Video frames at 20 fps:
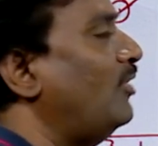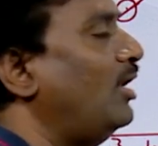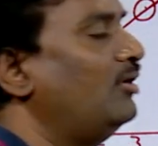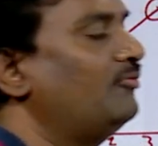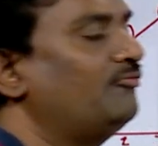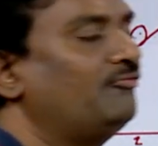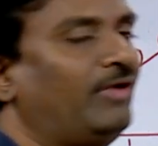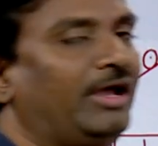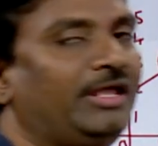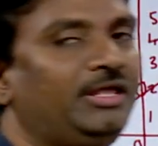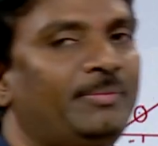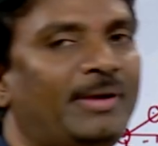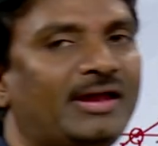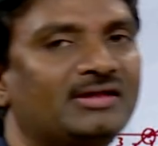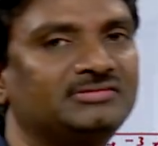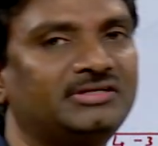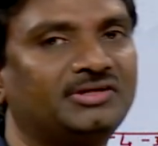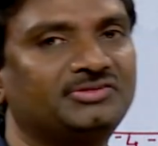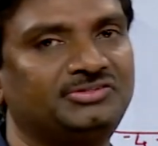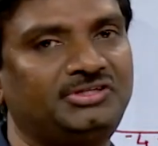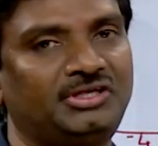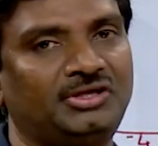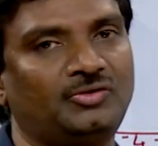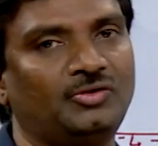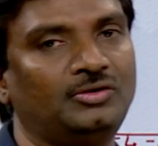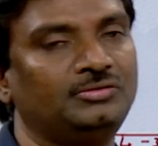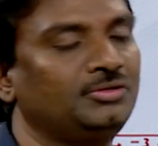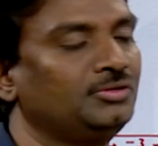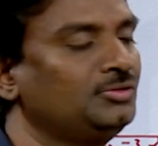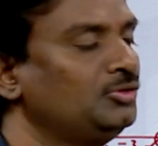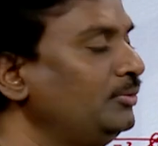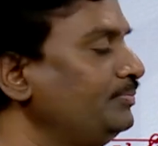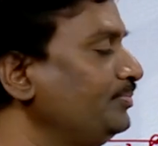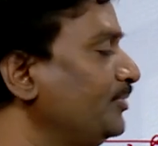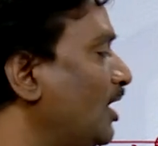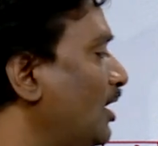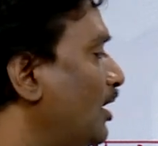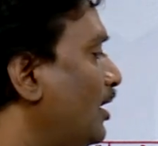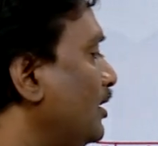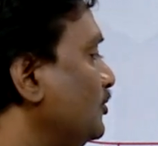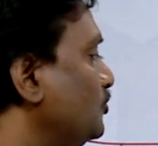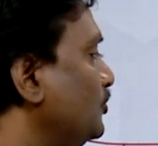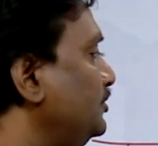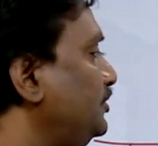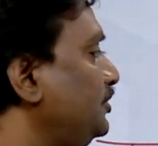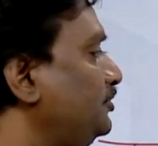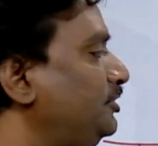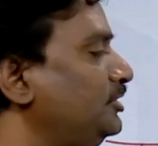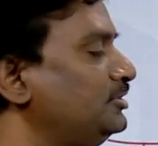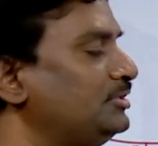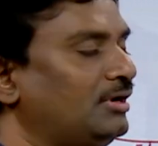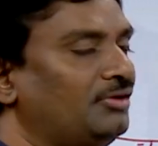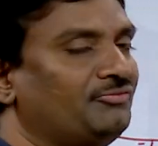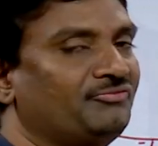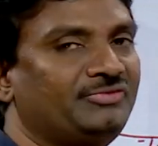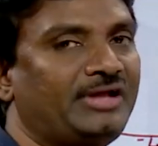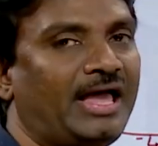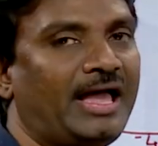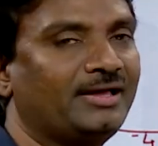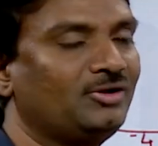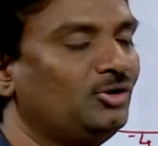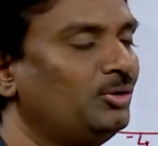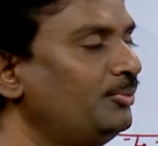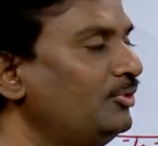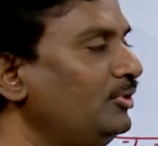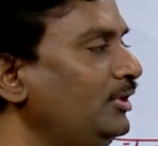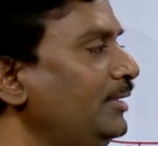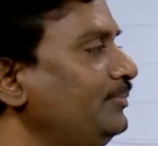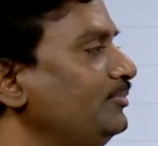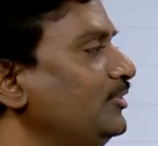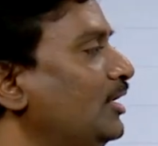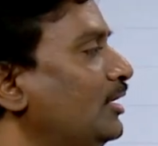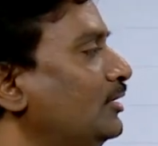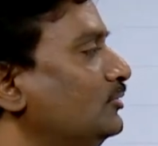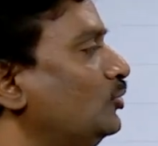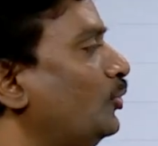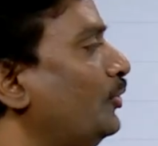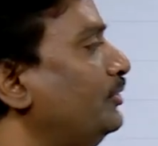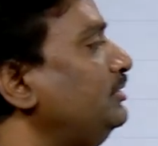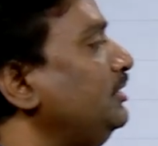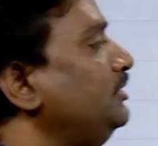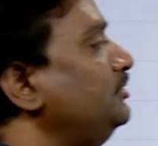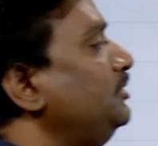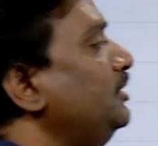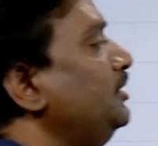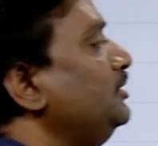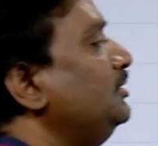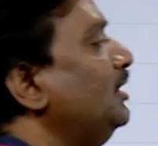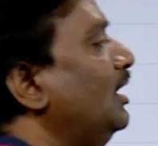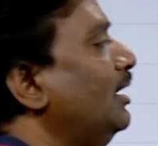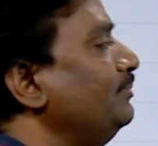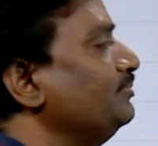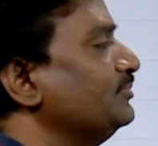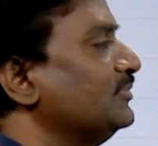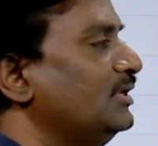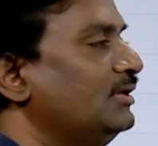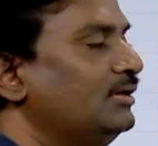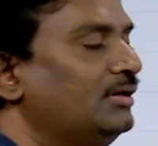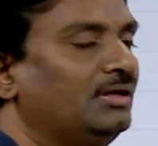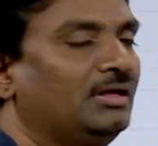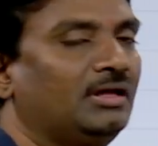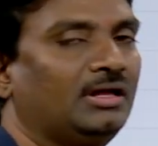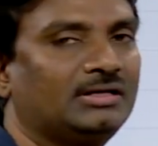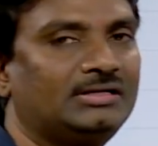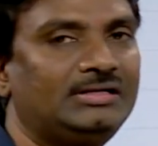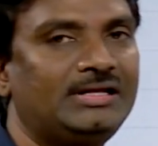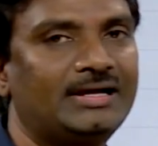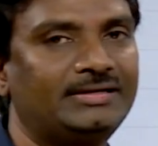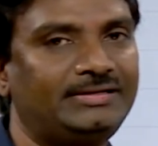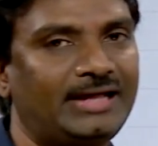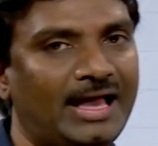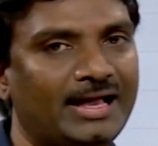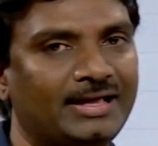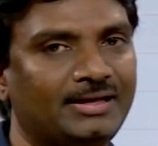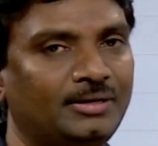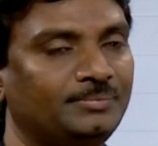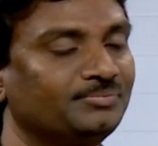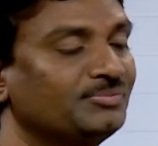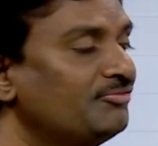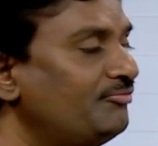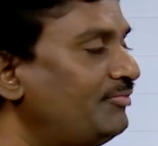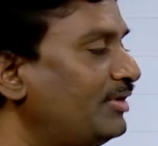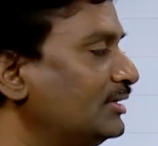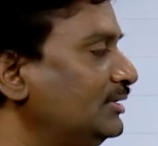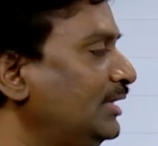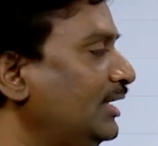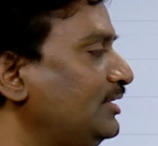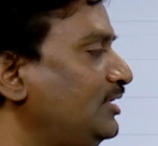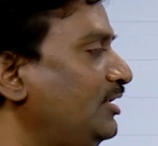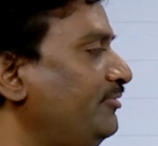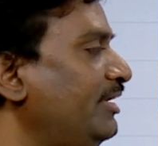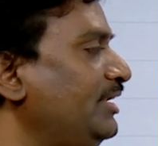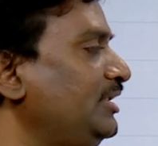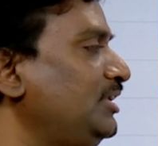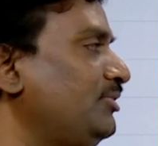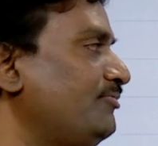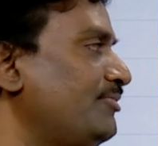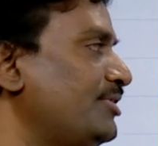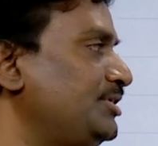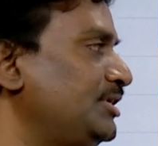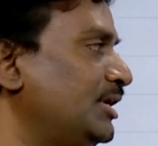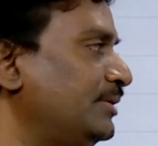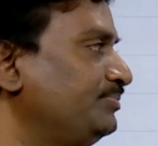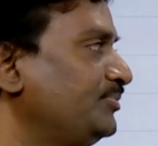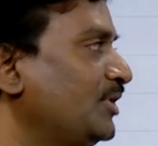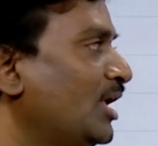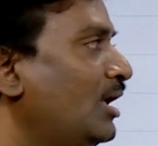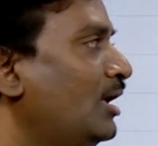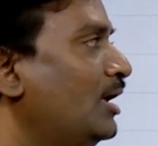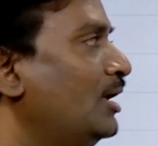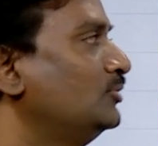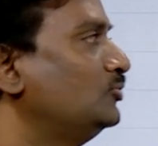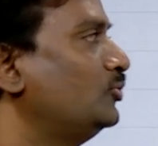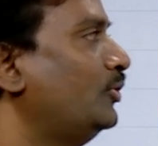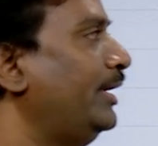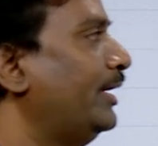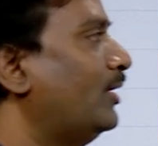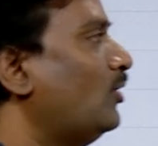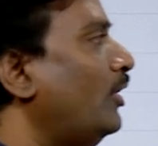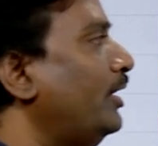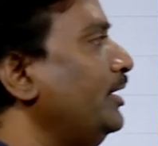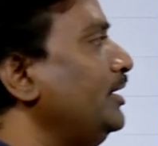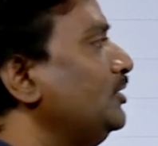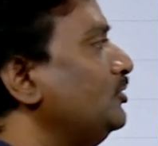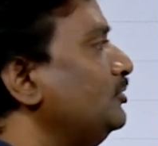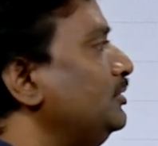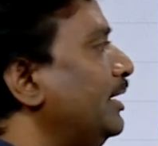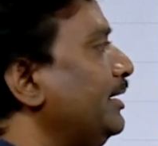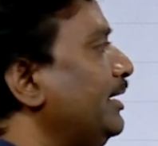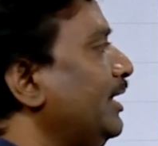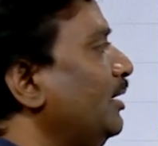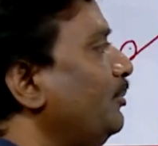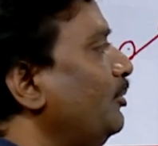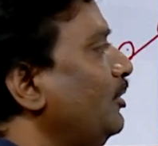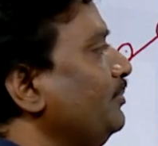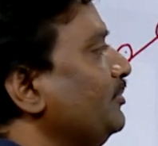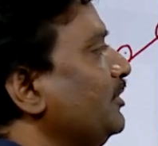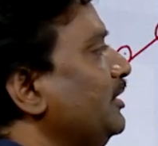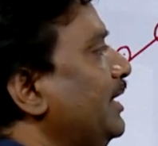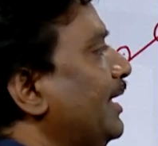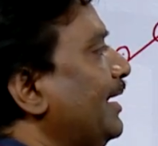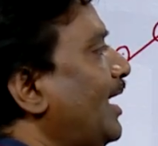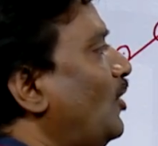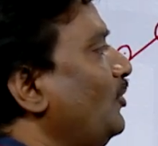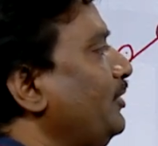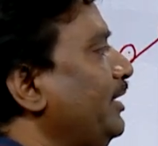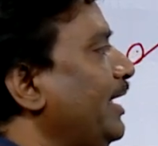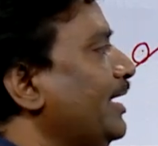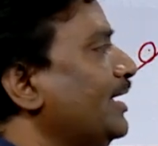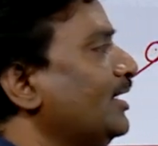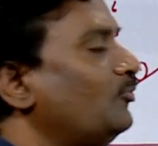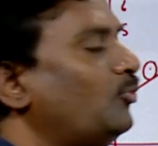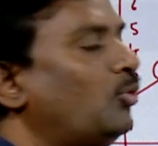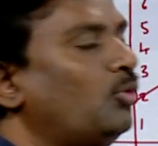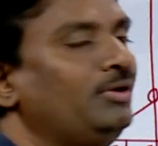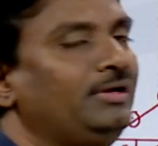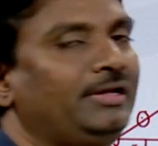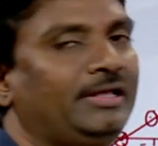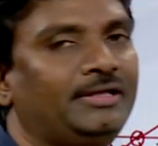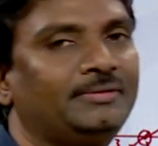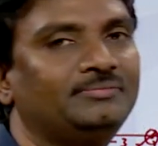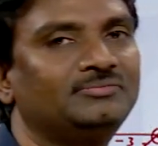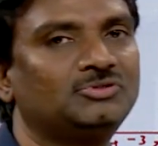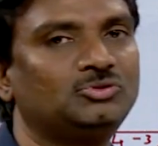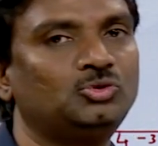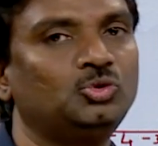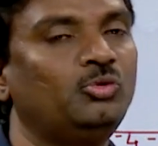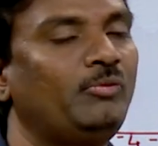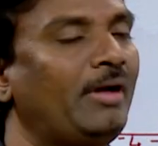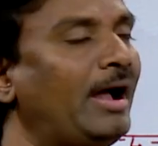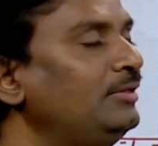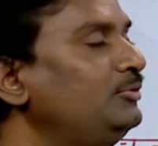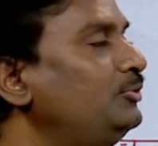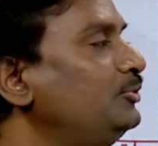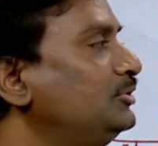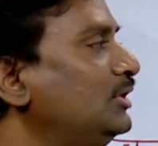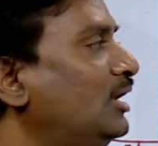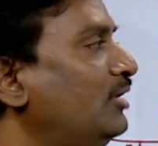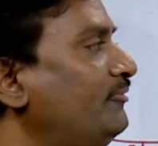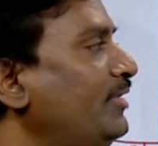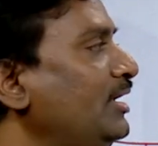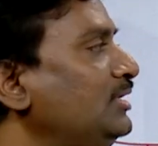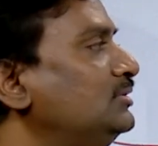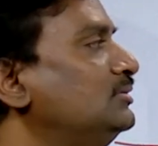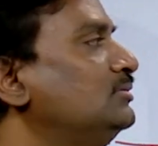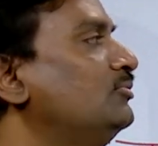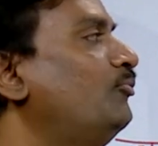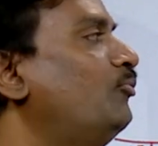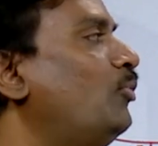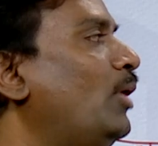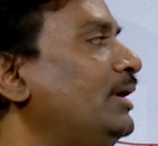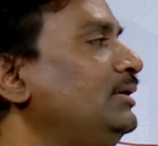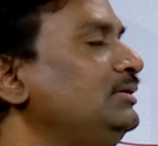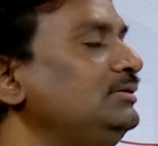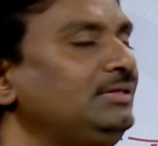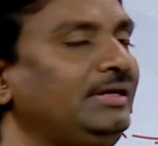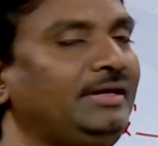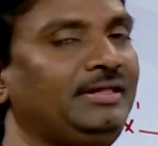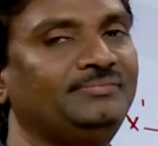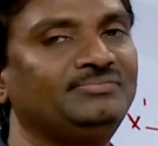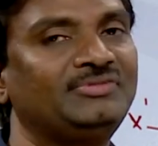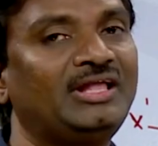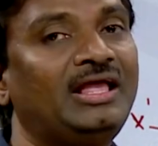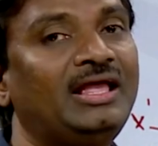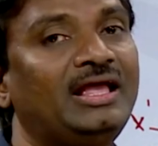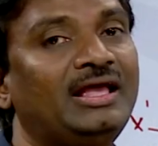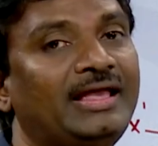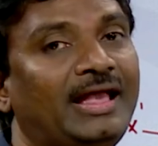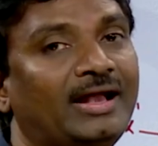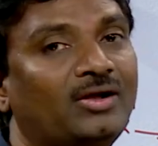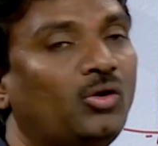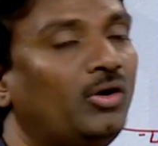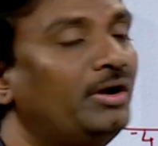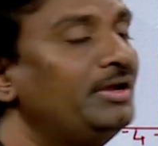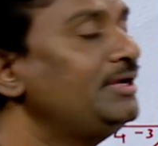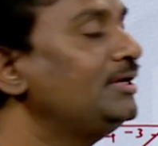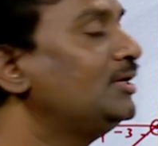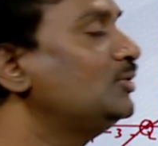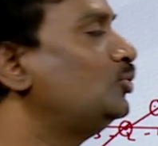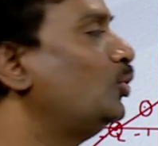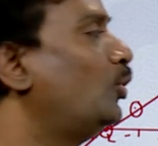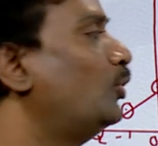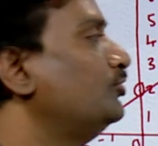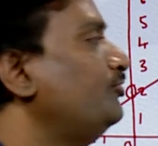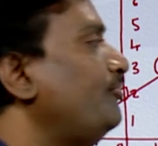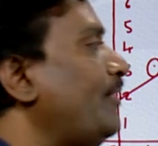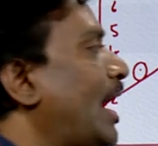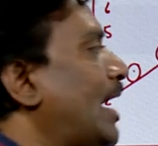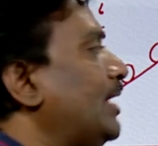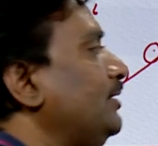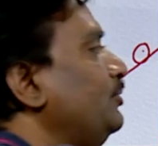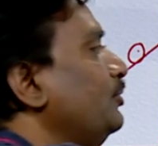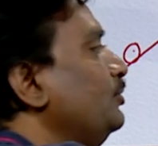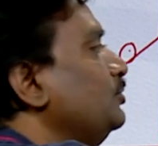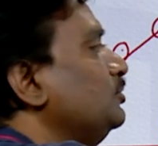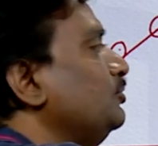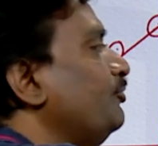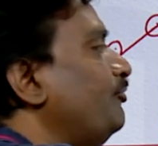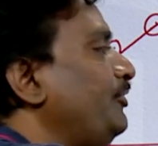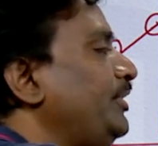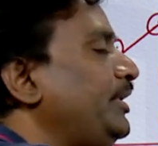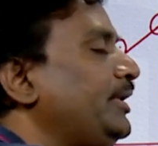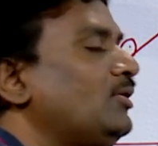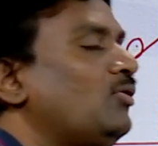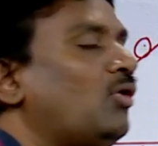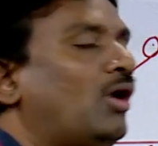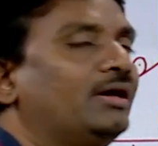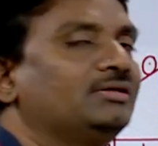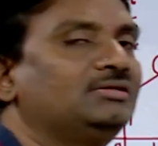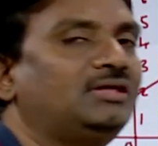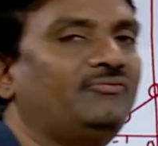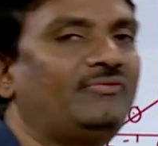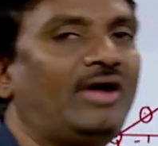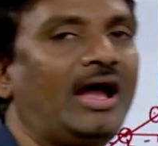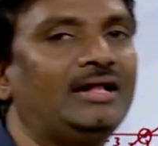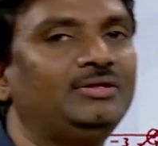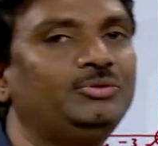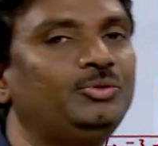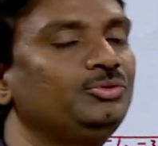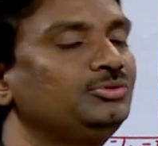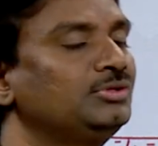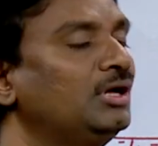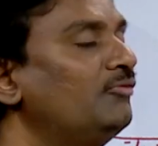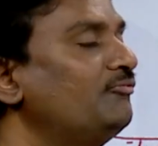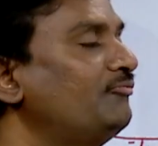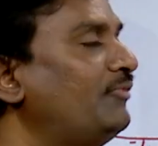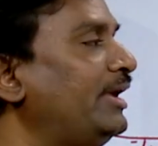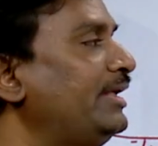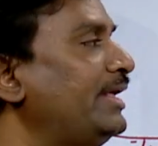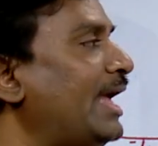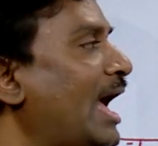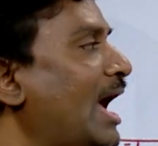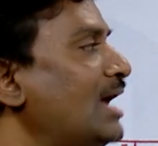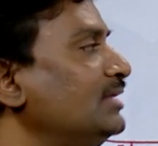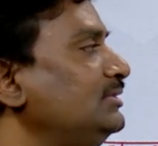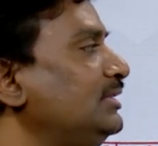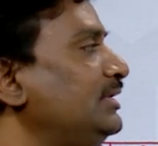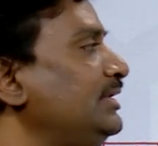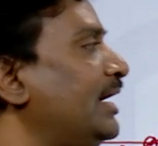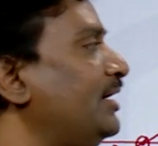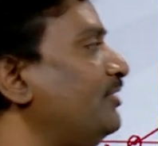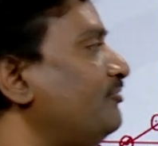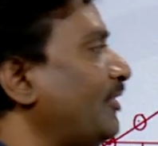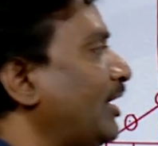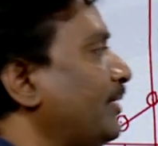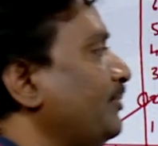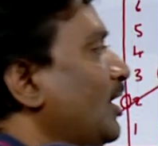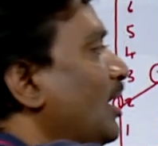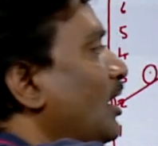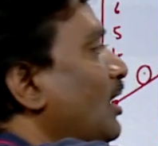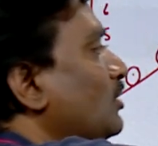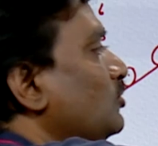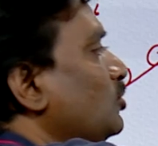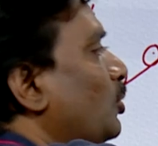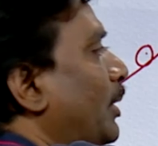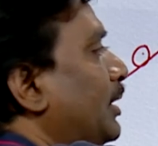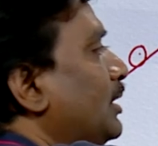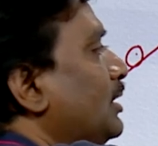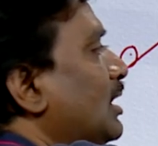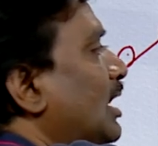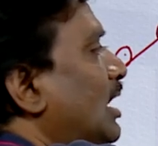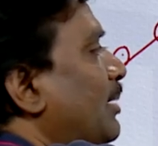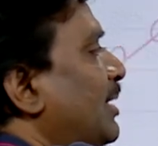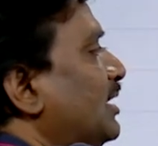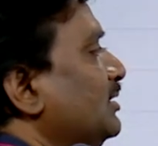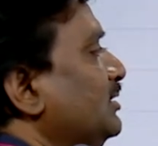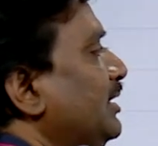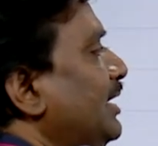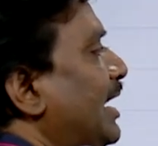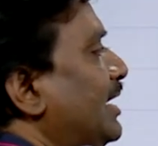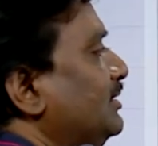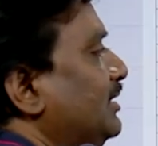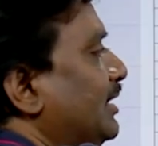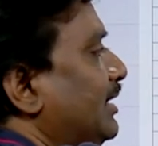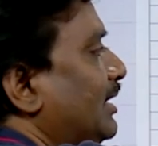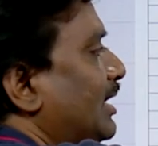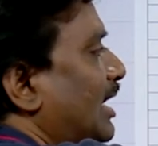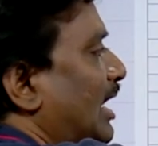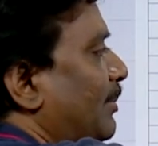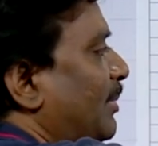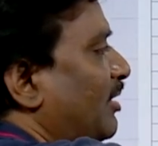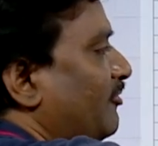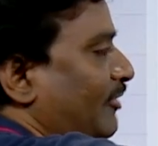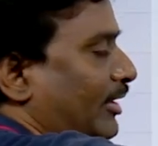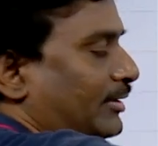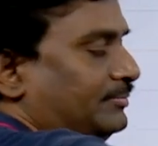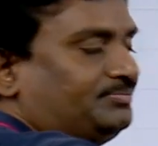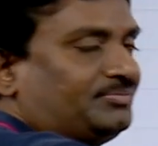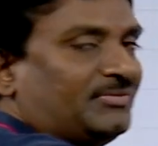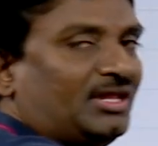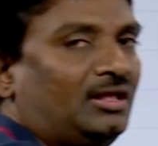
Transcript: of y minus x equal to 2. So this is rough diagram only. So this is the clear diagram for the given equation. So according to the table, here I have taken only two values of x, 1, 3. According to those values, we got the values of y as 3 and 5. So 1 comma 3 and 3 comma 5.